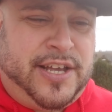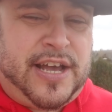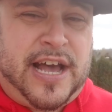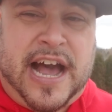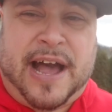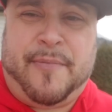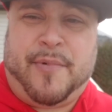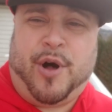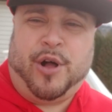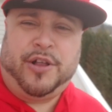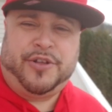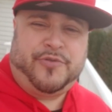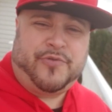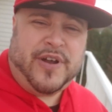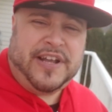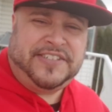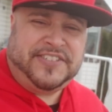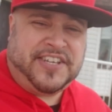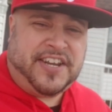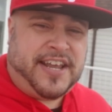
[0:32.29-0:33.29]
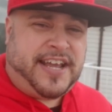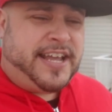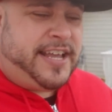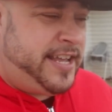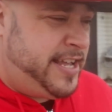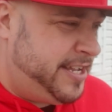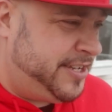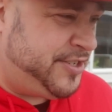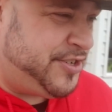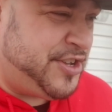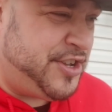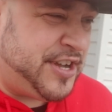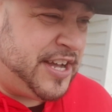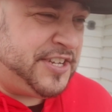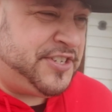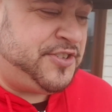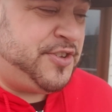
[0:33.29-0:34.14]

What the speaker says: I'm all in red today, so you guys